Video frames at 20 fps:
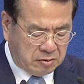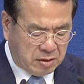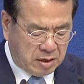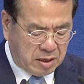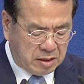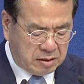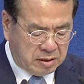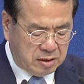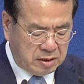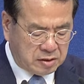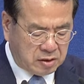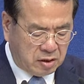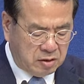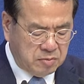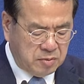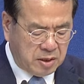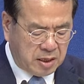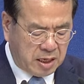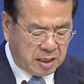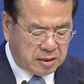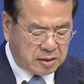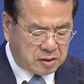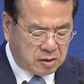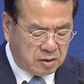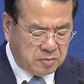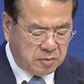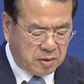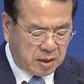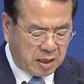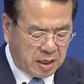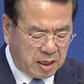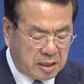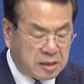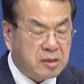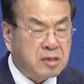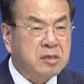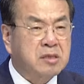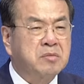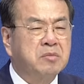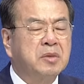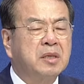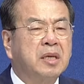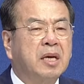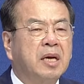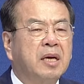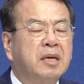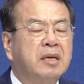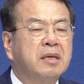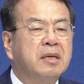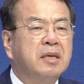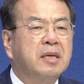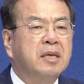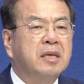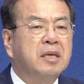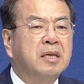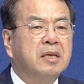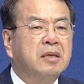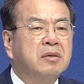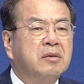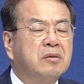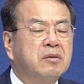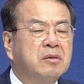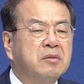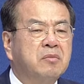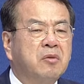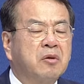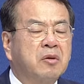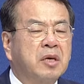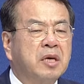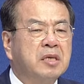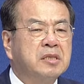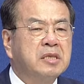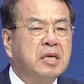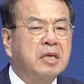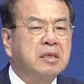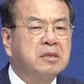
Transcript: And there was a briefing on the church's current situation.